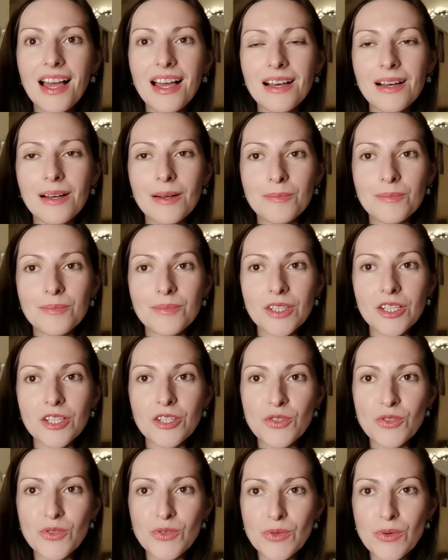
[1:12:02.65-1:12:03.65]

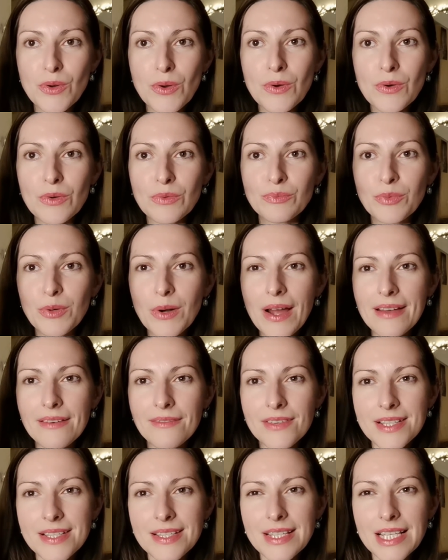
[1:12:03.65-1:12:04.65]
Control,
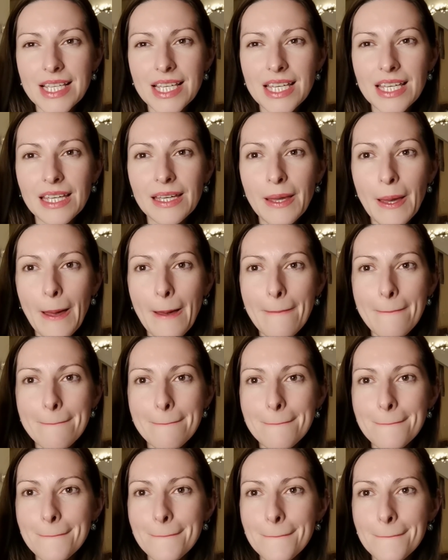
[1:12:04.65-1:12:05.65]
privacy,
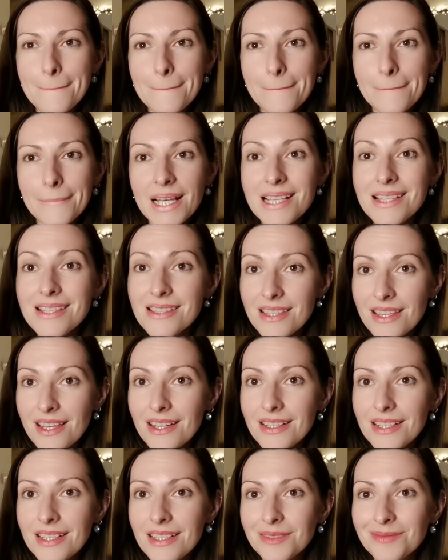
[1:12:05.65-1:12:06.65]

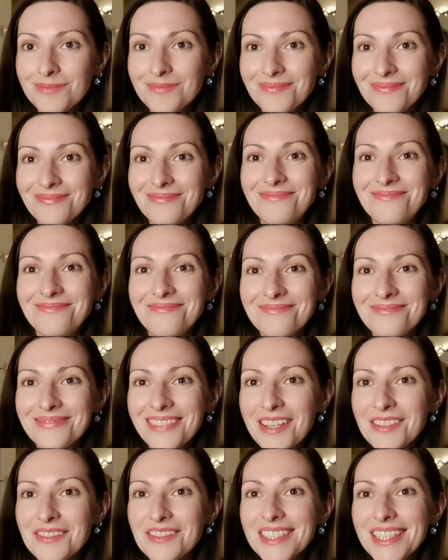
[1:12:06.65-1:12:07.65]
study.
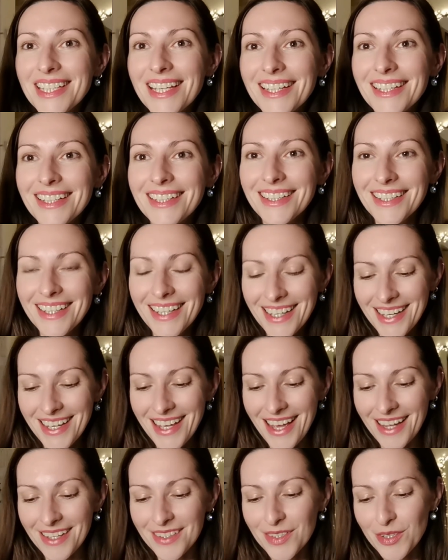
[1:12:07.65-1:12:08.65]
I feel like
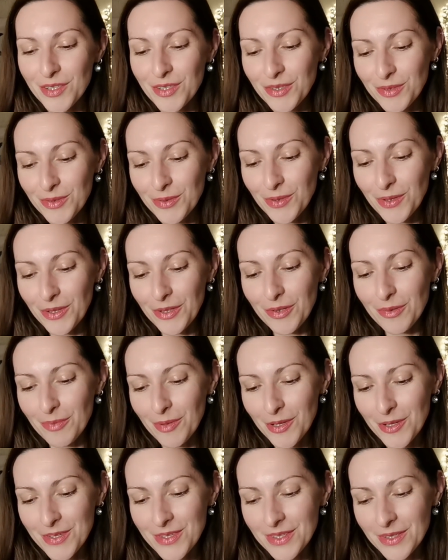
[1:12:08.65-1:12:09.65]
either you or your
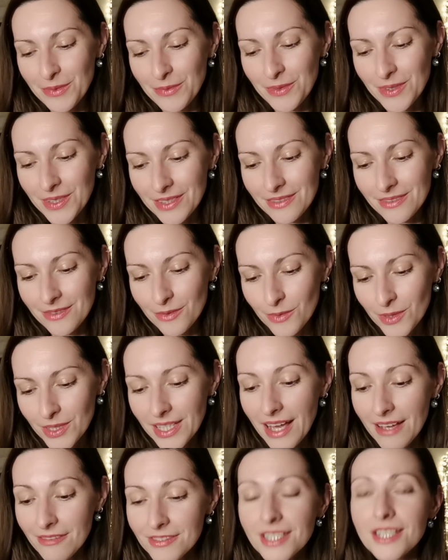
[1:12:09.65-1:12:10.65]
person
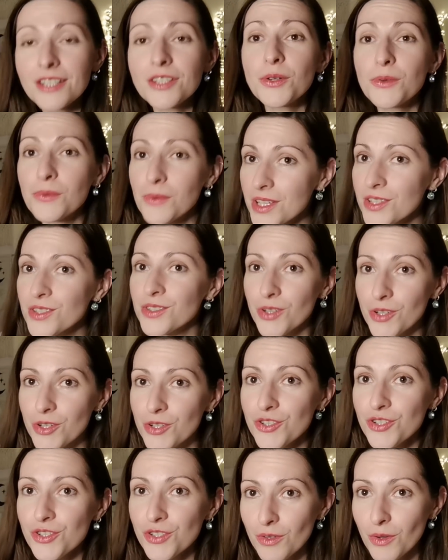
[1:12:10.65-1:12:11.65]
will have done your
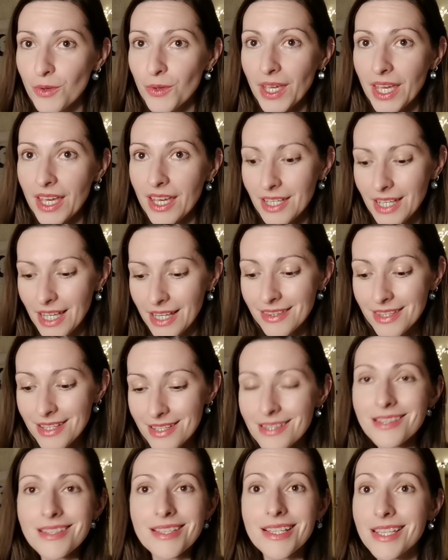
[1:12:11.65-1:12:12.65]
research, okay? And
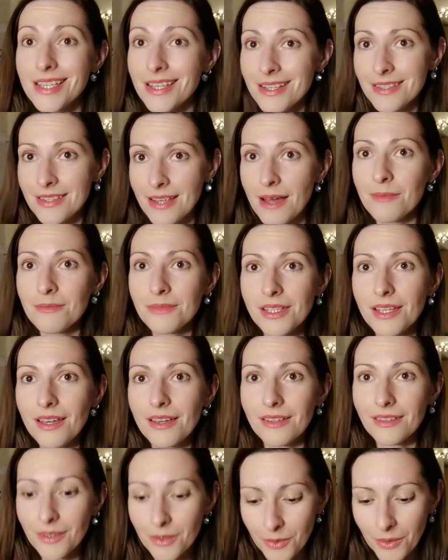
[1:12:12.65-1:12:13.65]
this is the exam
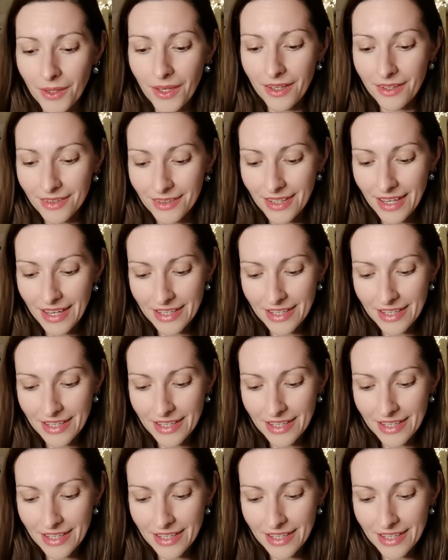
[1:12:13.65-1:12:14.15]
day, okay?